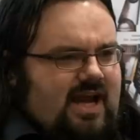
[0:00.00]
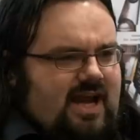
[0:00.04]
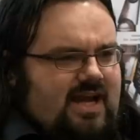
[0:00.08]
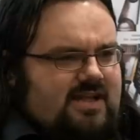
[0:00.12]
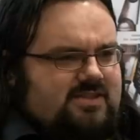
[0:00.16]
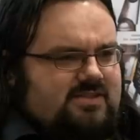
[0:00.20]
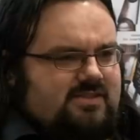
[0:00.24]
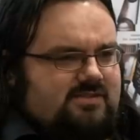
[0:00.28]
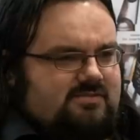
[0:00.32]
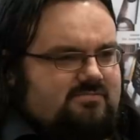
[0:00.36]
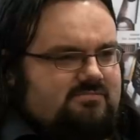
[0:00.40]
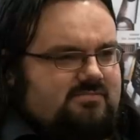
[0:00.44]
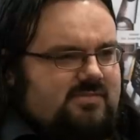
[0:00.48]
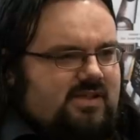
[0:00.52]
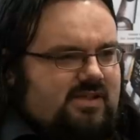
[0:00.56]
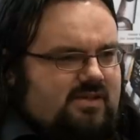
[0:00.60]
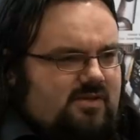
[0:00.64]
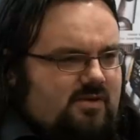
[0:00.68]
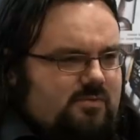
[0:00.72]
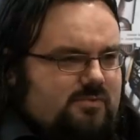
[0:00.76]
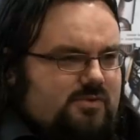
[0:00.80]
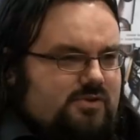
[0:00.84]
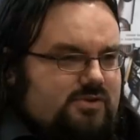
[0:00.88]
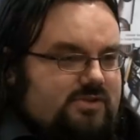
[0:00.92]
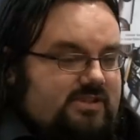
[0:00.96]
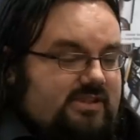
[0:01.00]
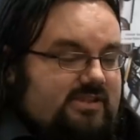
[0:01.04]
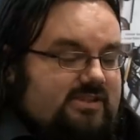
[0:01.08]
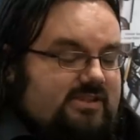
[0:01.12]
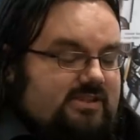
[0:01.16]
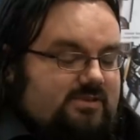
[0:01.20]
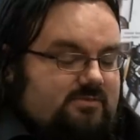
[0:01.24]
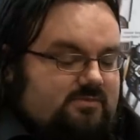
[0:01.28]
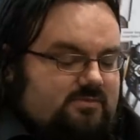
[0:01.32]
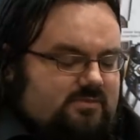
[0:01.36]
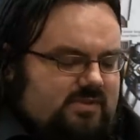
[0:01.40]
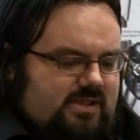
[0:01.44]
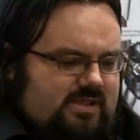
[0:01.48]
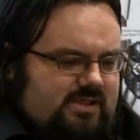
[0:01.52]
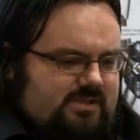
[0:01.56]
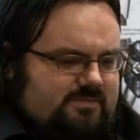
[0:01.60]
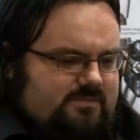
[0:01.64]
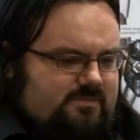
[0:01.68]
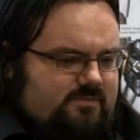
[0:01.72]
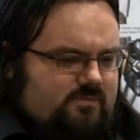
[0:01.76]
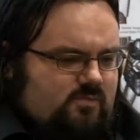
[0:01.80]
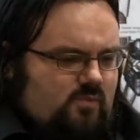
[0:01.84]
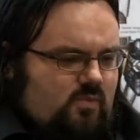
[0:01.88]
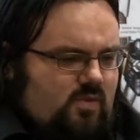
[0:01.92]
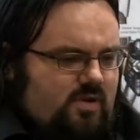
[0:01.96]
add a lot more detail.
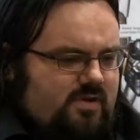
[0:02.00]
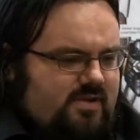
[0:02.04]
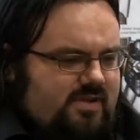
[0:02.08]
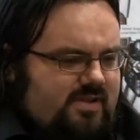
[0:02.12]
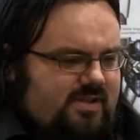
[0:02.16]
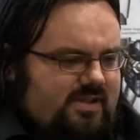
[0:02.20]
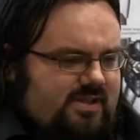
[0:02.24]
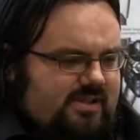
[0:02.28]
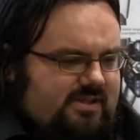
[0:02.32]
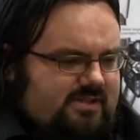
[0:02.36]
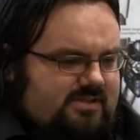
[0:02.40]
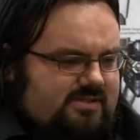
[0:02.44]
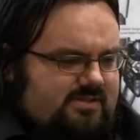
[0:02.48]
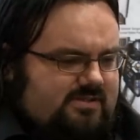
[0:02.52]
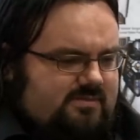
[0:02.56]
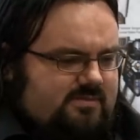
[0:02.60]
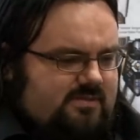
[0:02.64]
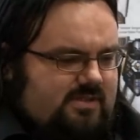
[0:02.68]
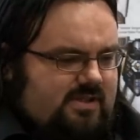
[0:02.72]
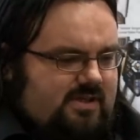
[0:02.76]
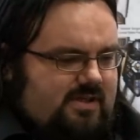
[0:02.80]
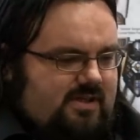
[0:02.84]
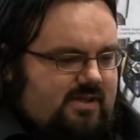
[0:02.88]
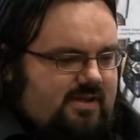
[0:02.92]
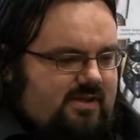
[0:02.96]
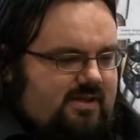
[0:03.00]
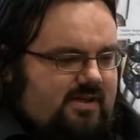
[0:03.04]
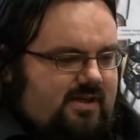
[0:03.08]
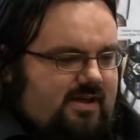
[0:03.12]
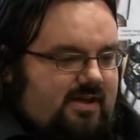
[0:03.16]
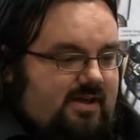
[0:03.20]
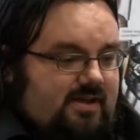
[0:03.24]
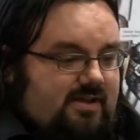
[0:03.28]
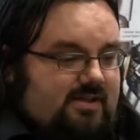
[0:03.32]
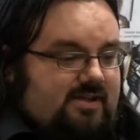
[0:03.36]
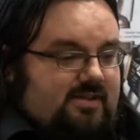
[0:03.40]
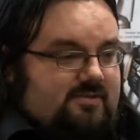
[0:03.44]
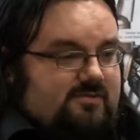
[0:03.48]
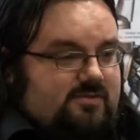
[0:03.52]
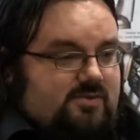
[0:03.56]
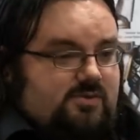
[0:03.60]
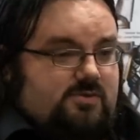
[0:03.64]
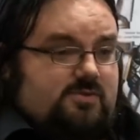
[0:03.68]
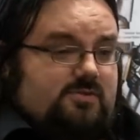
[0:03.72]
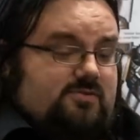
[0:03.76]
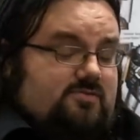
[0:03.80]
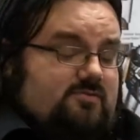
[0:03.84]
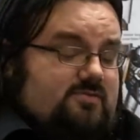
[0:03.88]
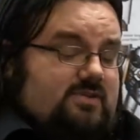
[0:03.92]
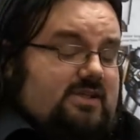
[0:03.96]
One of the things I think
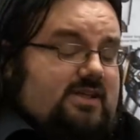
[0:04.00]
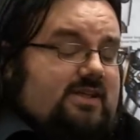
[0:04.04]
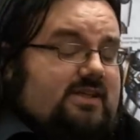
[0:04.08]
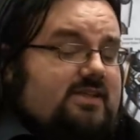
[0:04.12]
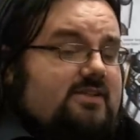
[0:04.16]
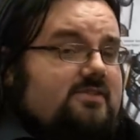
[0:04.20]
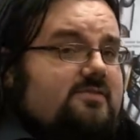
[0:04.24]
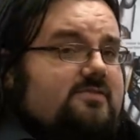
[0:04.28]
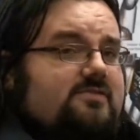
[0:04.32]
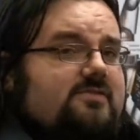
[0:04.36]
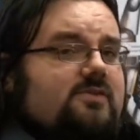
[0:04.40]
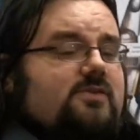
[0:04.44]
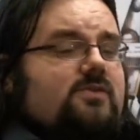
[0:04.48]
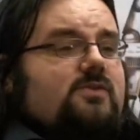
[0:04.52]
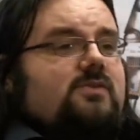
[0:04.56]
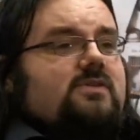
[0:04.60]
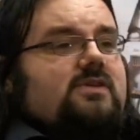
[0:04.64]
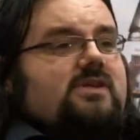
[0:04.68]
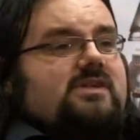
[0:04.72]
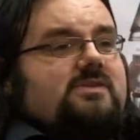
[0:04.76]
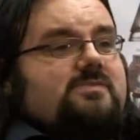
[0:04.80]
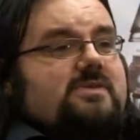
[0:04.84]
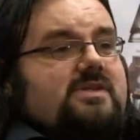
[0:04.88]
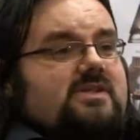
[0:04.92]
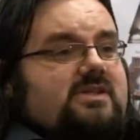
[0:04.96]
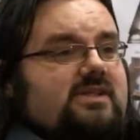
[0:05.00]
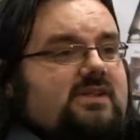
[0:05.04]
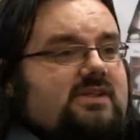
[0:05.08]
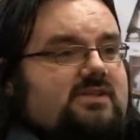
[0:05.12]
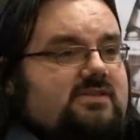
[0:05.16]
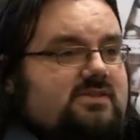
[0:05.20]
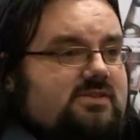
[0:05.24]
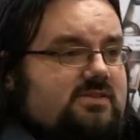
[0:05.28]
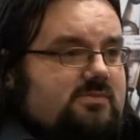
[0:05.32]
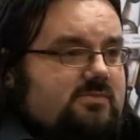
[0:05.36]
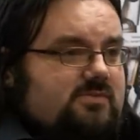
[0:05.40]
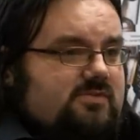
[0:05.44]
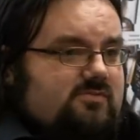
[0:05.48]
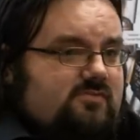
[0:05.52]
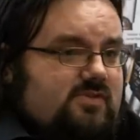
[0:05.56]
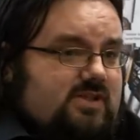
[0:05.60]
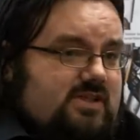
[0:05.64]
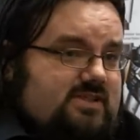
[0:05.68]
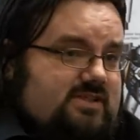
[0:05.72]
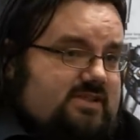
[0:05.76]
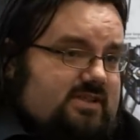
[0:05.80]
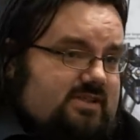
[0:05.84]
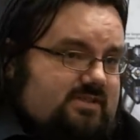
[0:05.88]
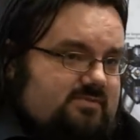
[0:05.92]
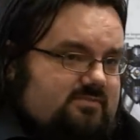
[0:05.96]
Forge was really good for, especially in terms of
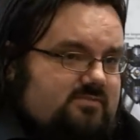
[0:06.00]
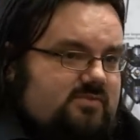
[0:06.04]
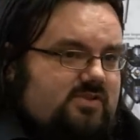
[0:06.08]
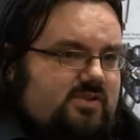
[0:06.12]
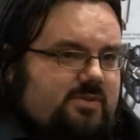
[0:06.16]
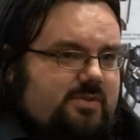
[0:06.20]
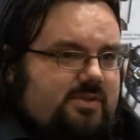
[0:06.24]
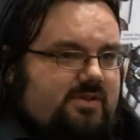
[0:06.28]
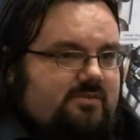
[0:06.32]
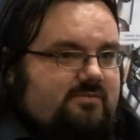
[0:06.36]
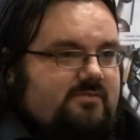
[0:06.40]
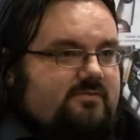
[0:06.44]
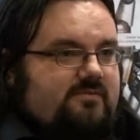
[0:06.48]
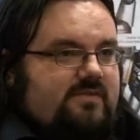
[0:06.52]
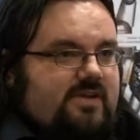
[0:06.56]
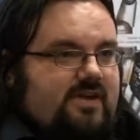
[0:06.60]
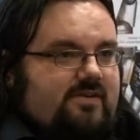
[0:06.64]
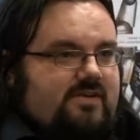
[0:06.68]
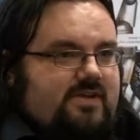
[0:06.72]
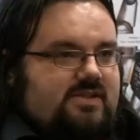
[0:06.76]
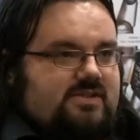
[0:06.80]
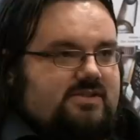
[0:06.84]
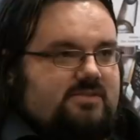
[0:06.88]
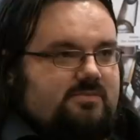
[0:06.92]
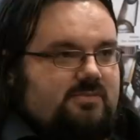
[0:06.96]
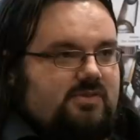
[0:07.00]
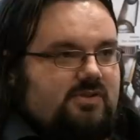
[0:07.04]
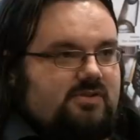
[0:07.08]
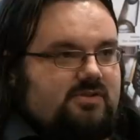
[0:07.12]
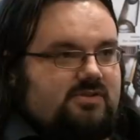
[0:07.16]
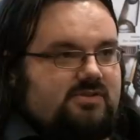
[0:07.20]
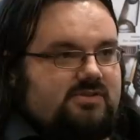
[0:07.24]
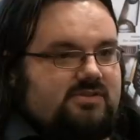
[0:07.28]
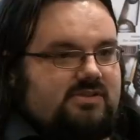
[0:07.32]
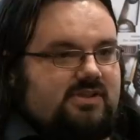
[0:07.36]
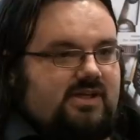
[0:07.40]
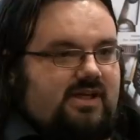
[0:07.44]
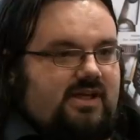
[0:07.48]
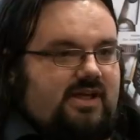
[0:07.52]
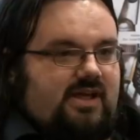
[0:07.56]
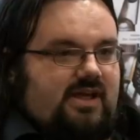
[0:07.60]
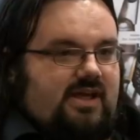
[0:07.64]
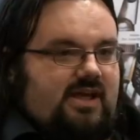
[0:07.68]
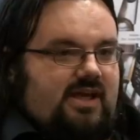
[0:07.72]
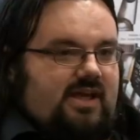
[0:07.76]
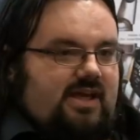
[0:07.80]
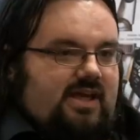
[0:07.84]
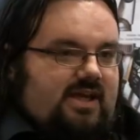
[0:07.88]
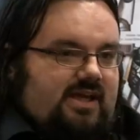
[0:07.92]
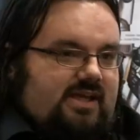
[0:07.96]
writing and doing variants and models,
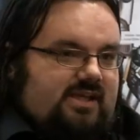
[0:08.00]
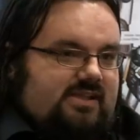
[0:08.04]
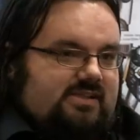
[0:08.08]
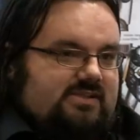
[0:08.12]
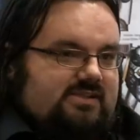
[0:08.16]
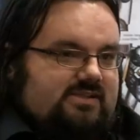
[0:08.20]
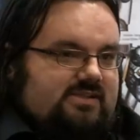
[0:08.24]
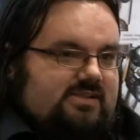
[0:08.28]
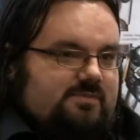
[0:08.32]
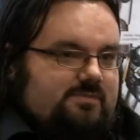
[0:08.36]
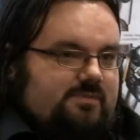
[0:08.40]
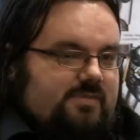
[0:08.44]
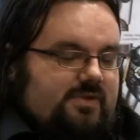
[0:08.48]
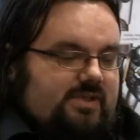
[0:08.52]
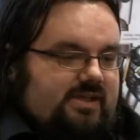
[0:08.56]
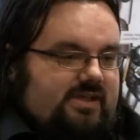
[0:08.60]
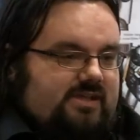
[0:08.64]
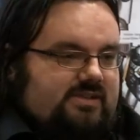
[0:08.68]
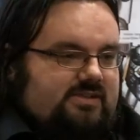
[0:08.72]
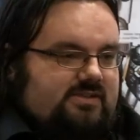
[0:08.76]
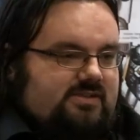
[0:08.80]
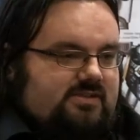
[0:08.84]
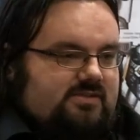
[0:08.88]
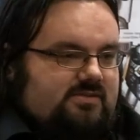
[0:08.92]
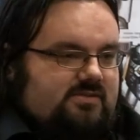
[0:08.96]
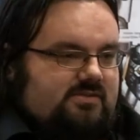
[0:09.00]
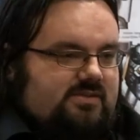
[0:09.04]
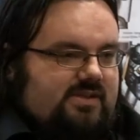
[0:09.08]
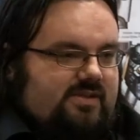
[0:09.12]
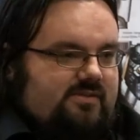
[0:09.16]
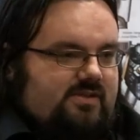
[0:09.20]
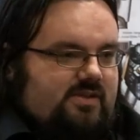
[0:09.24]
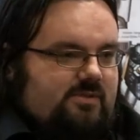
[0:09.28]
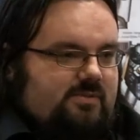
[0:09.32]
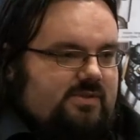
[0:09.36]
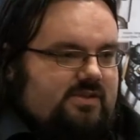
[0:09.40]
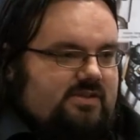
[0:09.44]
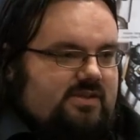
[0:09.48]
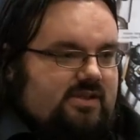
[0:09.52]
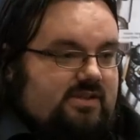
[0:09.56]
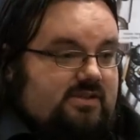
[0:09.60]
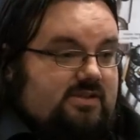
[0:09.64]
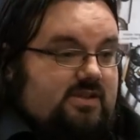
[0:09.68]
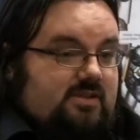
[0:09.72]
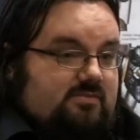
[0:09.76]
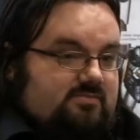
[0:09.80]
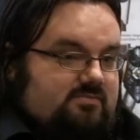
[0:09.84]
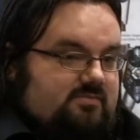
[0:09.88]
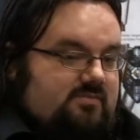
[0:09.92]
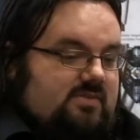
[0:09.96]
is simply to give you
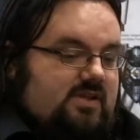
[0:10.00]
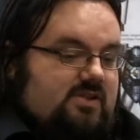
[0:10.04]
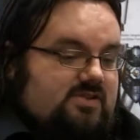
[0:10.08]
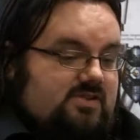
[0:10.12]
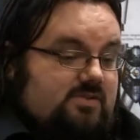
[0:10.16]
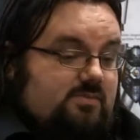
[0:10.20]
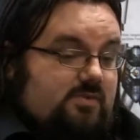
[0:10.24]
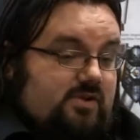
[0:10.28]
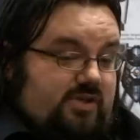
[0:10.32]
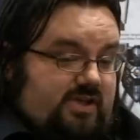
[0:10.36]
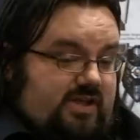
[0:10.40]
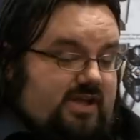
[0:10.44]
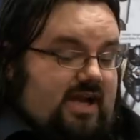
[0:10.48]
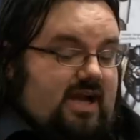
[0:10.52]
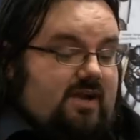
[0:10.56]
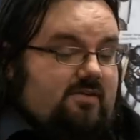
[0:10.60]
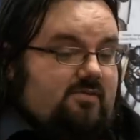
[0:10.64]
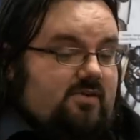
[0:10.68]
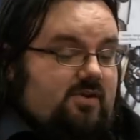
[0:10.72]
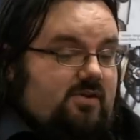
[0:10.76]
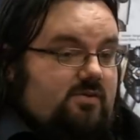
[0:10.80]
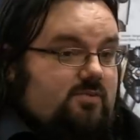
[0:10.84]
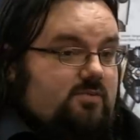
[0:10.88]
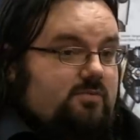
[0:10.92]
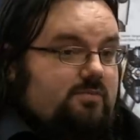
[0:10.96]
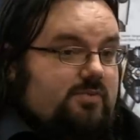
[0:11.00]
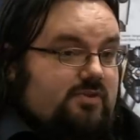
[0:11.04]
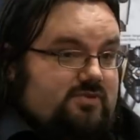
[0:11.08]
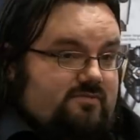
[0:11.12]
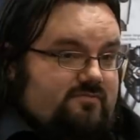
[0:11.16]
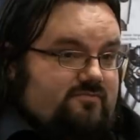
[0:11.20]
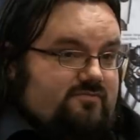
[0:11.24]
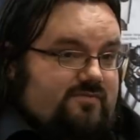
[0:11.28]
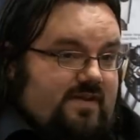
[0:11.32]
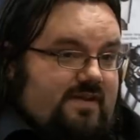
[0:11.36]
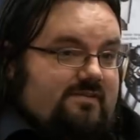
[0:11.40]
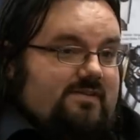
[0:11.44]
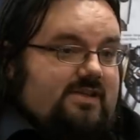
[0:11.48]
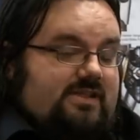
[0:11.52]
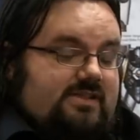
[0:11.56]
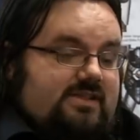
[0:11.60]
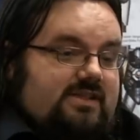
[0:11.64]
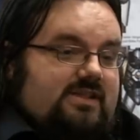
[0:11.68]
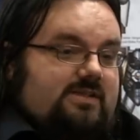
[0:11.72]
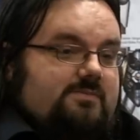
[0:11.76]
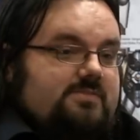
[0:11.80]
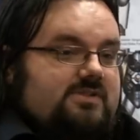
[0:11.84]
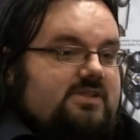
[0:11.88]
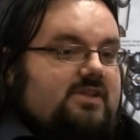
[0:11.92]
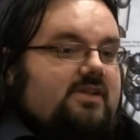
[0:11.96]
a somewhat narrow but very
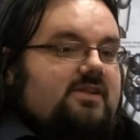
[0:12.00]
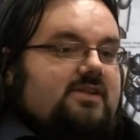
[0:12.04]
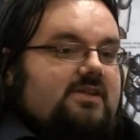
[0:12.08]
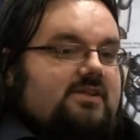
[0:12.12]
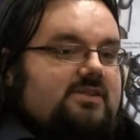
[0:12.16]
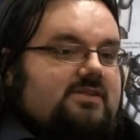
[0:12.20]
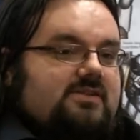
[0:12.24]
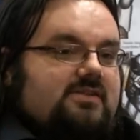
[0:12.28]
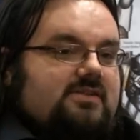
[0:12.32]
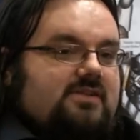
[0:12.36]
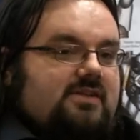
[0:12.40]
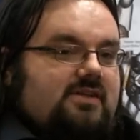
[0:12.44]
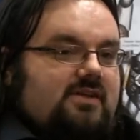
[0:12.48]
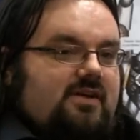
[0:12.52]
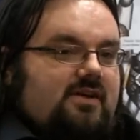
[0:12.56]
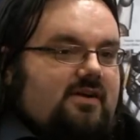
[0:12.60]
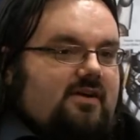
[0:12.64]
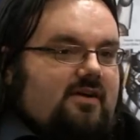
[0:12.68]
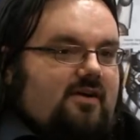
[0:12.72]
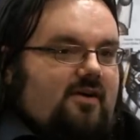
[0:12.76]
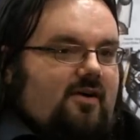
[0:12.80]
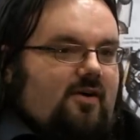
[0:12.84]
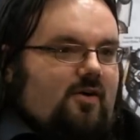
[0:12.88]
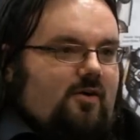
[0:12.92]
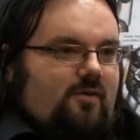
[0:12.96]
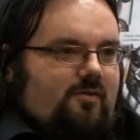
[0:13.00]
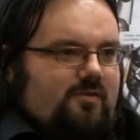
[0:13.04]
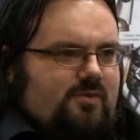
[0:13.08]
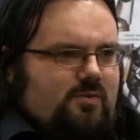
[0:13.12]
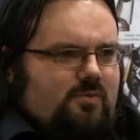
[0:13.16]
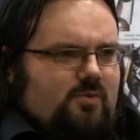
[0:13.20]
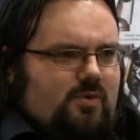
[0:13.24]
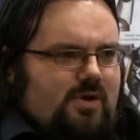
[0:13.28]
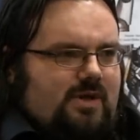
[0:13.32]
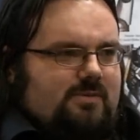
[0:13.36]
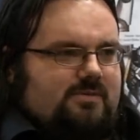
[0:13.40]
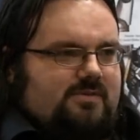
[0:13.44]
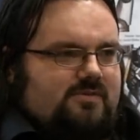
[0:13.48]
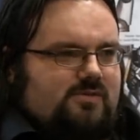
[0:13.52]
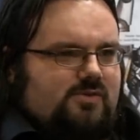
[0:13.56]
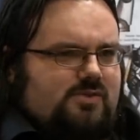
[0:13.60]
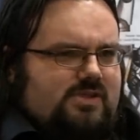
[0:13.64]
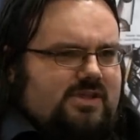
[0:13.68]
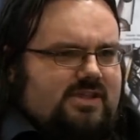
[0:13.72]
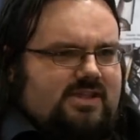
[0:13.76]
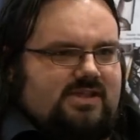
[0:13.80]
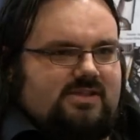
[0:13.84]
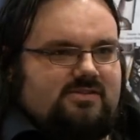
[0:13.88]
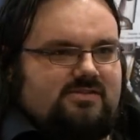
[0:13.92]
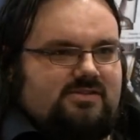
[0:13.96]
deep slice of the Warhammer
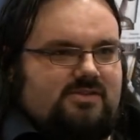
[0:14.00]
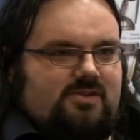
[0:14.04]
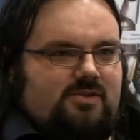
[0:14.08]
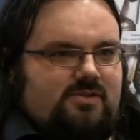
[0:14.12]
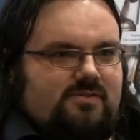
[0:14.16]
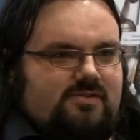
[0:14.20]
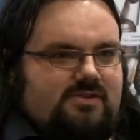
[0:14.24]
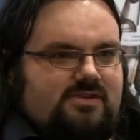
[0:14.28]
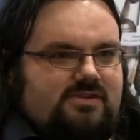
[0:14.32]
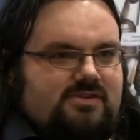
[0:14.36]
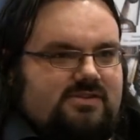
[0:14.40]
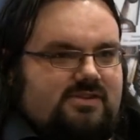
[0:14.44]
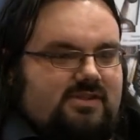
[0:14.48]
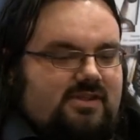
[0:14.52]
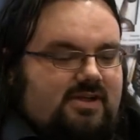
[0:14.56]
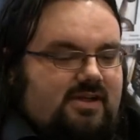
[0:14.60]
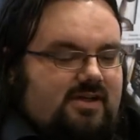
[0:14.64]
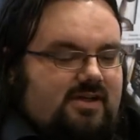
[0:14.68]
40,000 universe.